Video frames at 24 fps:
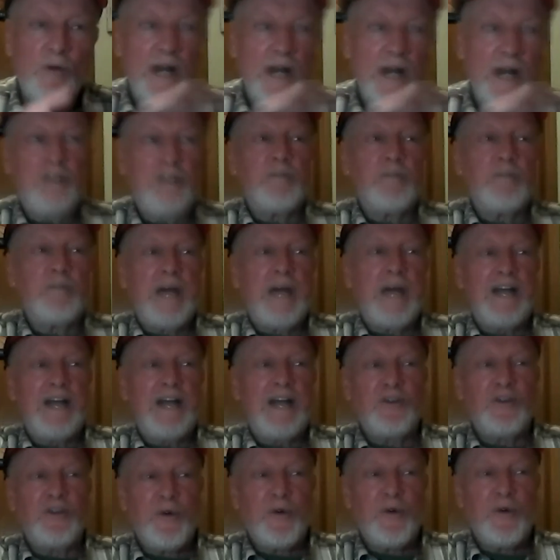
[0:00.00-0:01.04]
out the
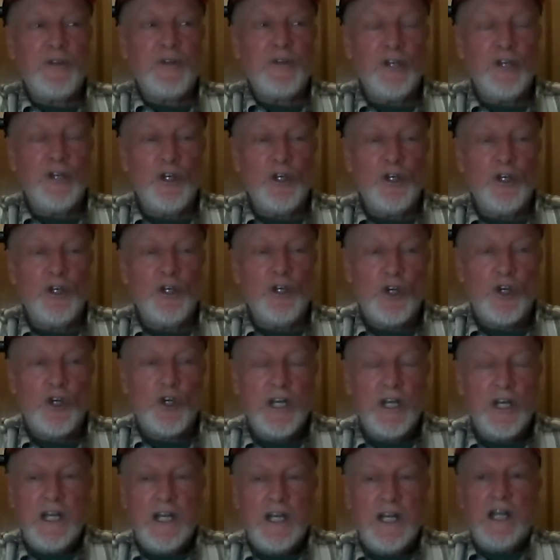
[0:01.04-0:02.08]
back door of the hooch
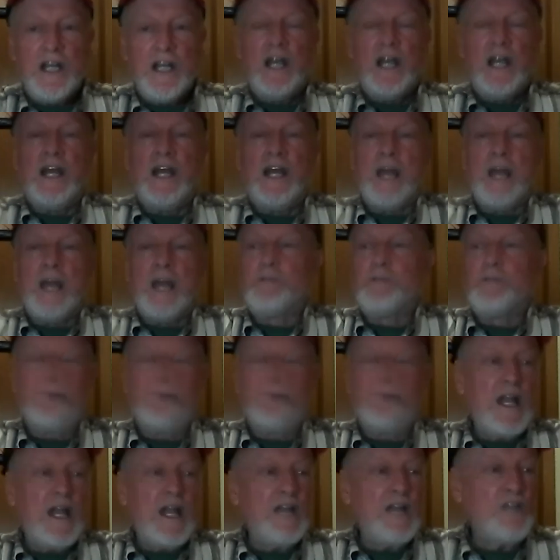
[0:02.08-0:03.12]
and I put
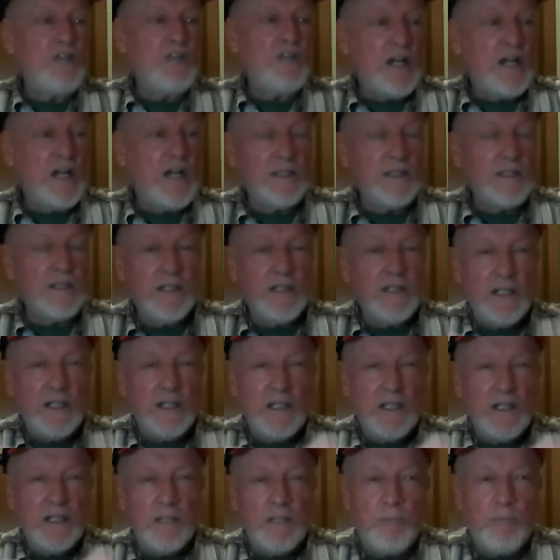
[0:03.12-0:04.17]
my hands out
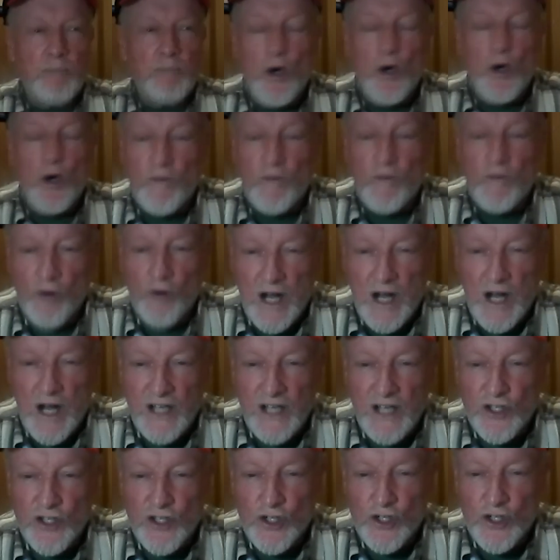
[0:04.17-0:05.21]
it
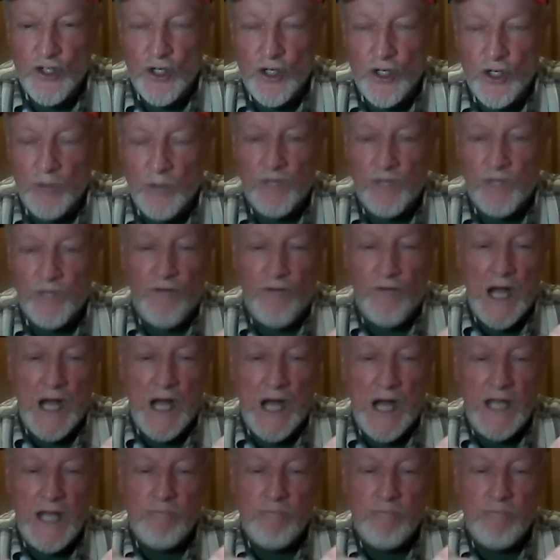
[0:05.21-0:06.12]
pulverized the dirt. It was fine